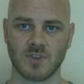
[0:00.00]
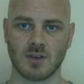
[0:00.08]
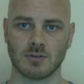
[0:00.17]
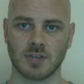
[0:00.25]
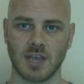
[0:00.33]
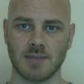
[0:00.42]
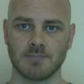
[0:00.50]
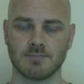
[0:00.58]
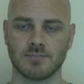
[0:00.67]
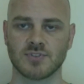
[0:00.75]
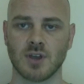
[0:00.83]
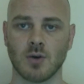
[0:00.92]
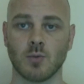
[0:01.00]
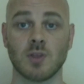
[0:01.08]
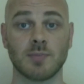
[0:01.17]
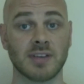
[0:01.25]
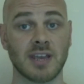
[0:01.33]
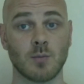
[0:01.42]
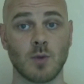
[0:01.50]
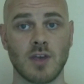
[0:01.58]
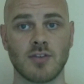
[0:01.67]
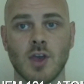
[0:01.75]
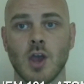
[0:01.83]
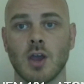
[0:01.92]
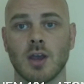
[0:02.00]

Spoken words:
Okay, so we'll begin with